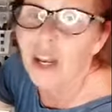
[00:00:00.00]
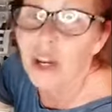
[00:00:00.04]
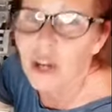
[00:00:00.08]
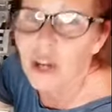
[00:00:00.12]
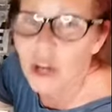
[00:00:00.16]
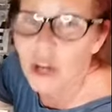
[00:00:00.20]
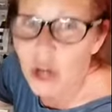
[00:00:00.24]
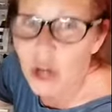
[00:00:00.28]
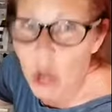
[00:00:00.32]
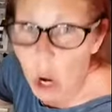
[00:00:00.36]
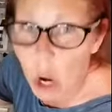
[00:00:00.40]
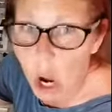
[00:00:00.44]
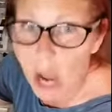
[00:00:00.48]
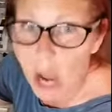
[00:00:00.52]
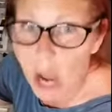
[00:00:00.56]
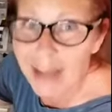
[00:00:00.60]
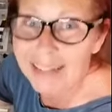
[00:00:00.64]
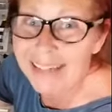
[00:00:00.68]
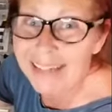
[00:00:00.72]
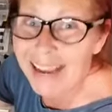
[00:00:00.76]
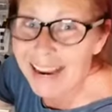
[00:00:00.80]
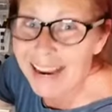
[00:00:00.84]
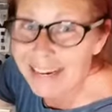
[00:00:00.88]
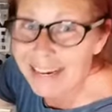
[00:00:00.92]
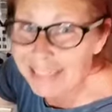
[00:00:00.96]

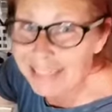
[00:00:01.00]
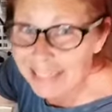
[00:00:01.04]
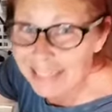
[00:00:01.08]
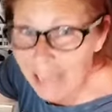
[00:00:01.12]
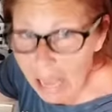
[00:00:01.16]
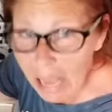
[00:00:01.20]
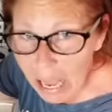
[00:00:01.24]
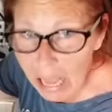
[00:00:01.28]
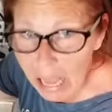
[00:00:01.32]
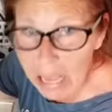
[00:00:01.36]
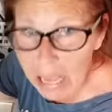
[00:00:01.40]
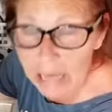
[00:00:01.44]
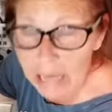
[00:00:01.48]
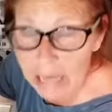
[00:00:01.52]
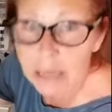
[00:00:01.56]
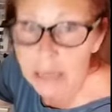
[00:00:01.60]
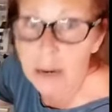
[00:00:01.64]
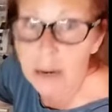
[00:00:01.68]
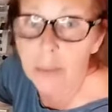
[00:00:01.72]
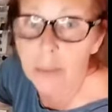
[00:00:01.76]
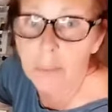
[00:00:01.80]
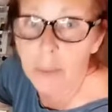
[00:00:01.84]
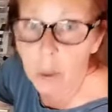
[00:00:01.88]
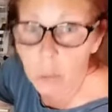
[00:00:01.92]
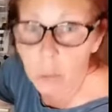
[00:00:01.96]
not a ton
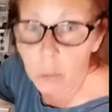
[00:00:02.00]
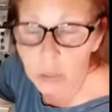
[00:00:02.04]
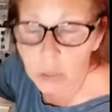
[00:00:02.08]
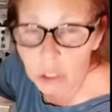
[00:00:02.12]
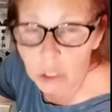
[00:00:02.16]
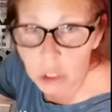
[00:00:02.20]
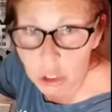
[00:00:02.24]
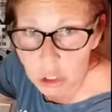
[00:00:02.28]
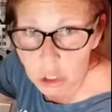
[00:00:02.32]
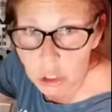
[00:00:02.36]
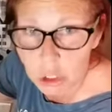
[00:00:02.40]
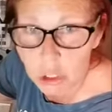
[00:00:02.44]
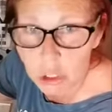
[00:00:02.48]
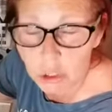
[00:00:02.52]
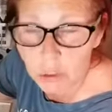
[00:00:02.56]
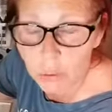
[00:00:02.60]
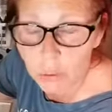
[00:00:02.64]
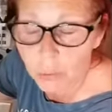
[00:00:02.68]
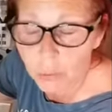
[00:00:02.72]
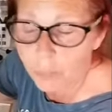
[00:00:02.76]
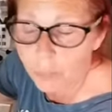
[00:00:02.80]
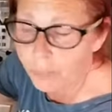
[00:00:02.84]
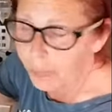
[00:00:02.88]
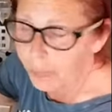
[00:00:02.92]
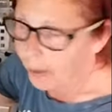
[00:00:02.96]
but we
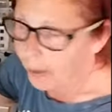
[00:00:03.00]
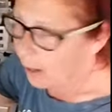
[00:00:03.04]
do